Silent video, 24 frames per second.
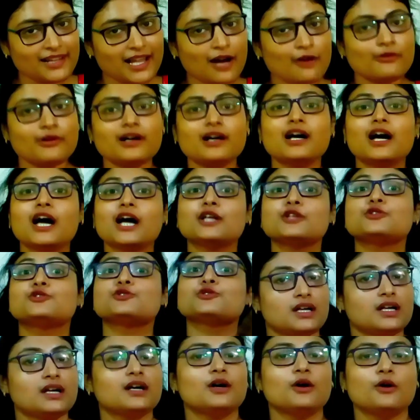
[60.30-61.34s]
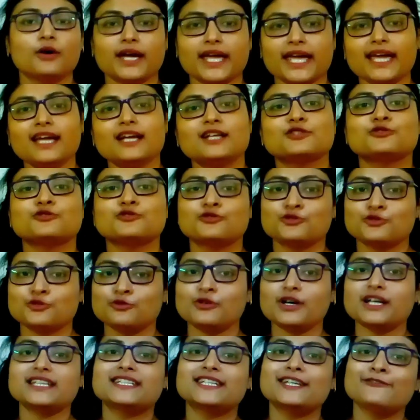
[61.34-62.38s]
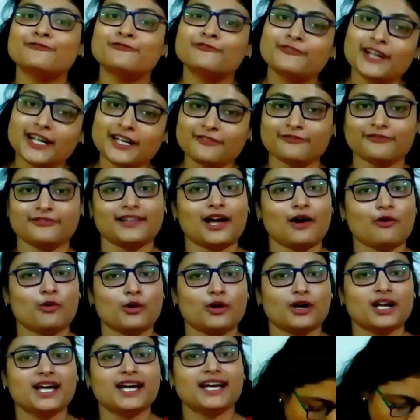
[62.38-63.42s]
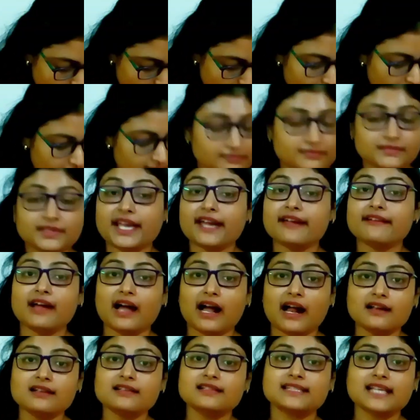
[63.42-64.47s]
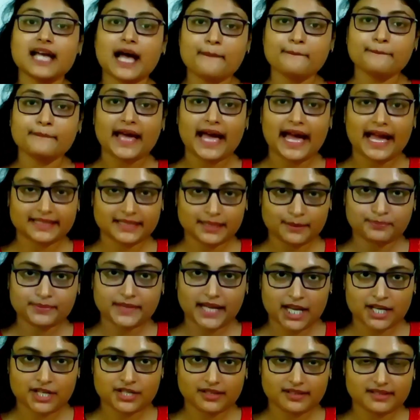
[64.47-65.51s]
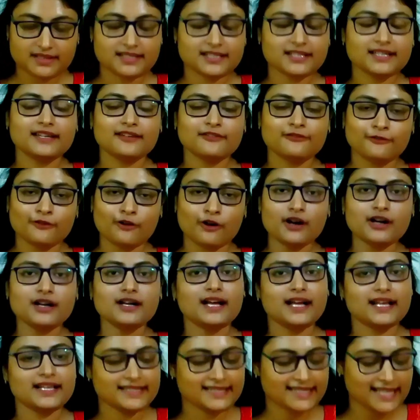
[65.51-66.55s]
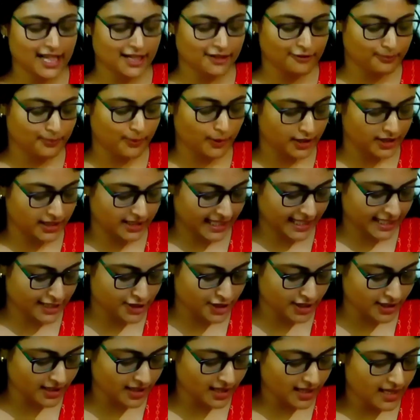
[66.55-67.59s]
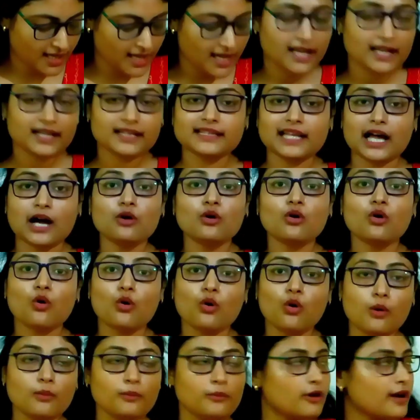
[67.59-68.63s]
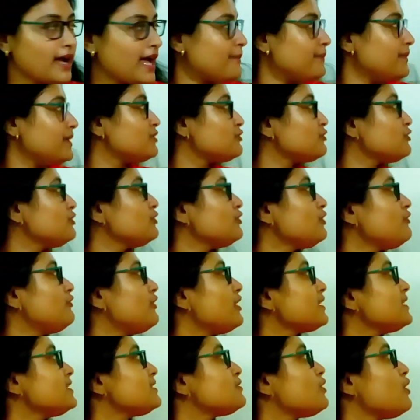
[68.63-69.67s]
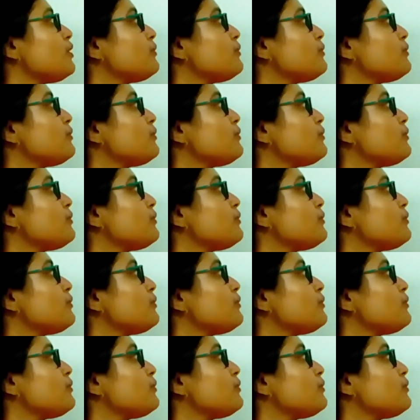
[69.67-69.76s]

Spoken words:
flower, okay, to a different flower. There are some adaptations for self-pollination. Now homogamy, do you know what is